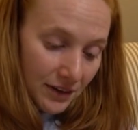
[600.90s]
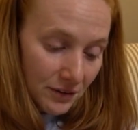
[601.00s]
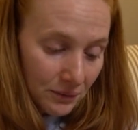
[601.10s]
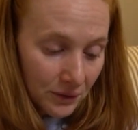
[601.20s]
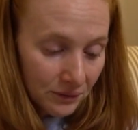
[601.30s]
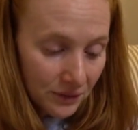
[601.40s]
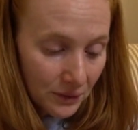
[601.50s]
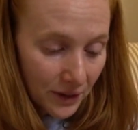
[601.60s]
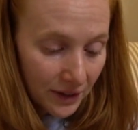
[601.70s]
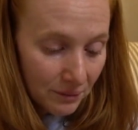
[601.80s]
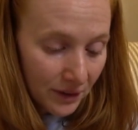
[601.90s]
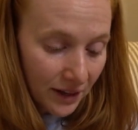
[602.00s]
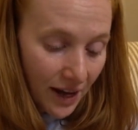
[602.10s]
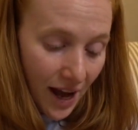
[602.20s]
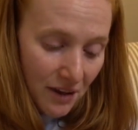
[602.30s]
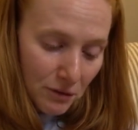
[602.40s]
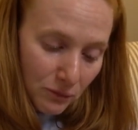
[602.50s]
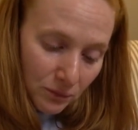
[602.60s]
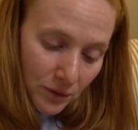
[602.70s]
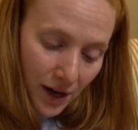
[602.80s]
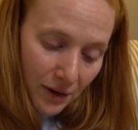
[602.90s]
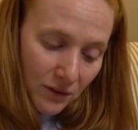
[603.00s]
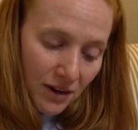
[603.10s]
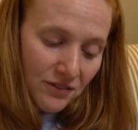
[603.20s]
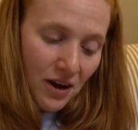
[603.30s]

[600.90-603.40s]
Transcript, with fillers: another one real quick. I mean, I haven't, I've, I've